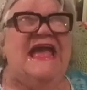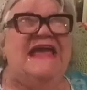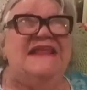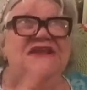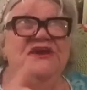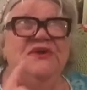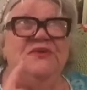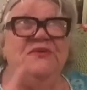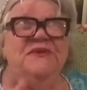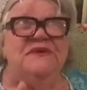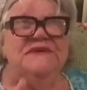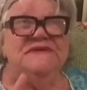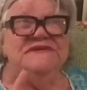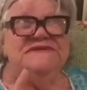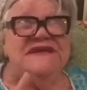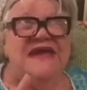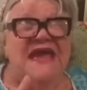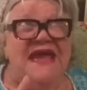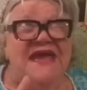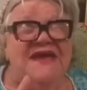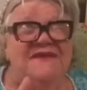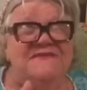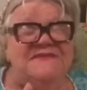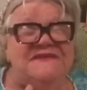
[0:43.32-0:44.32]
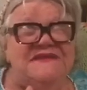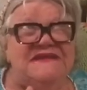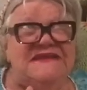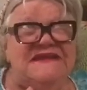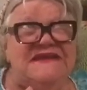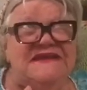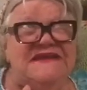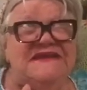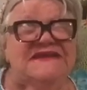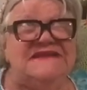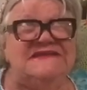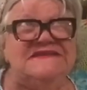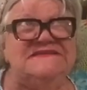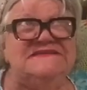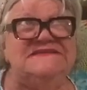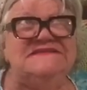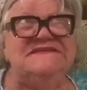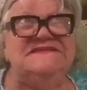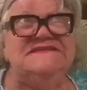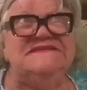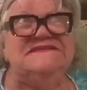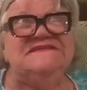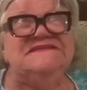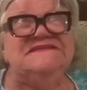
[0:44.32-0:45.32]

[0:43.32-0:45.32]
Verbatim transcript: I know what time it is.